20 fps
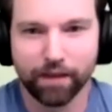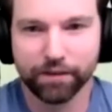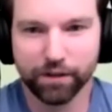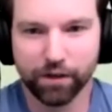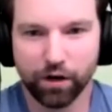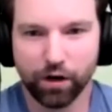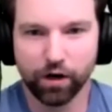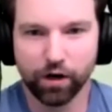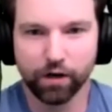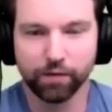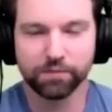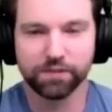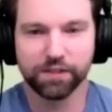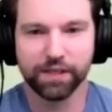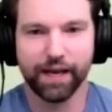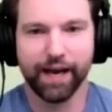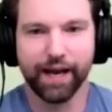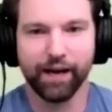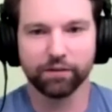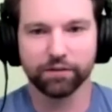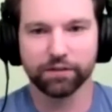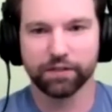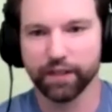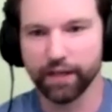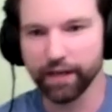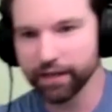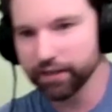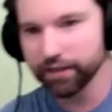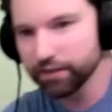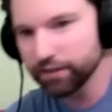your arms out
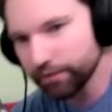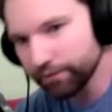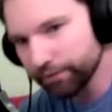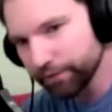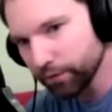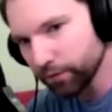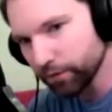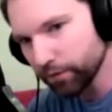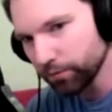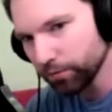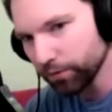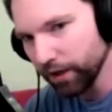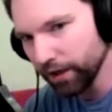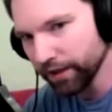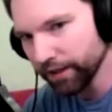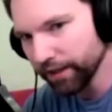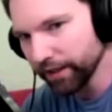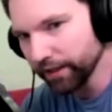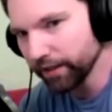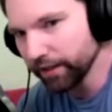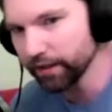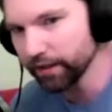and as if you were running.